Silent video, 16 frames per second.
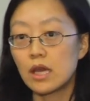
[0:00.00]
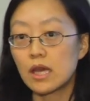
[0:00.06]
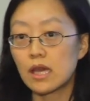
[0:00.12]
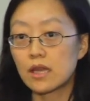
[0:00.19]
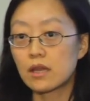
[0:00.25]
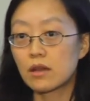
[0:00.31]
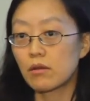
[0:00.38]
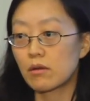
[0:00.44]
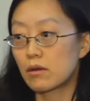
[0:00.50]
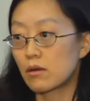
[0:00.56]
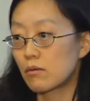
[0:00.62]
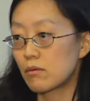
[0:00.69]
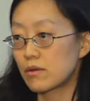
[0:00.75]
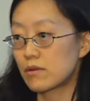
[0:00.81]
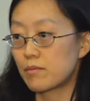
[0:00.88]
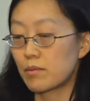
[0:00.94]
integrate it
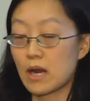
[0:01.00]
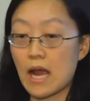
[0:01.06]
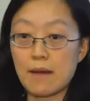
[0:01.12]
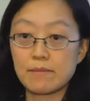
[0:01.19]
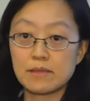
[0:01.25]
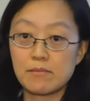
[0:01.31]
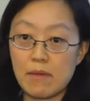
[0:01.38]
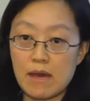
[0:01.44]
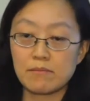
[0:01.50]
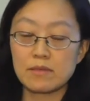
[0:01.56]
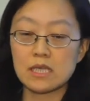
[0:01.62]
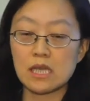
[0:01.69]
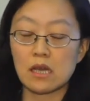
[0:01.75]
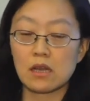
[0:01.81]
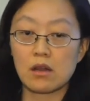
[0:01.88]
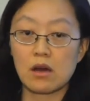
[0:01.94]
with perhaps MEMS
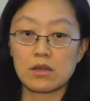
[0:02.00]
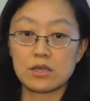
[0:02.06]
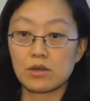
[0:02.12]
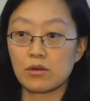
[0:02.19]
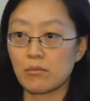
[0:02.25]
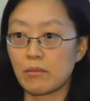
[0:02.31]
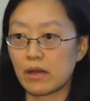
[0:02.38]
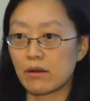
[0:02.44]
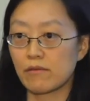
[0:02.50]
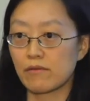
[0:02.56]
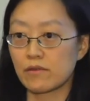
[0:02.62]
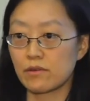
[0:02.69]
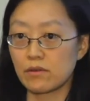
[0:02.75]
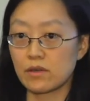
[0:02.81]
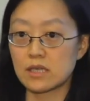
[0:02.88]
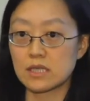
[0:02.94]
technology or
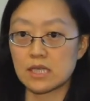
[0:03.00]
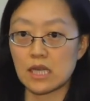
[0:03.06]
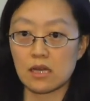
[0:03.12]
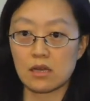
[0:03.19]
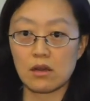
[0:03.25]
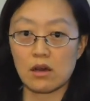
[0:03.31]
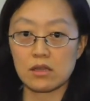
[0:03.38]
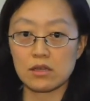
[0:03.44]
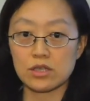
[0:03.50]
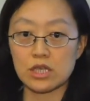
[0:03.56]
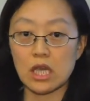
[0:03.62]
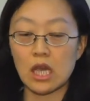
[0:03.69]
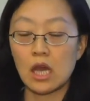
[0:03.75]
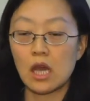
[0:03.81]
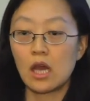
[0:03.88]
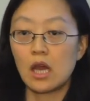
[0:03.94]
microfluidics technology.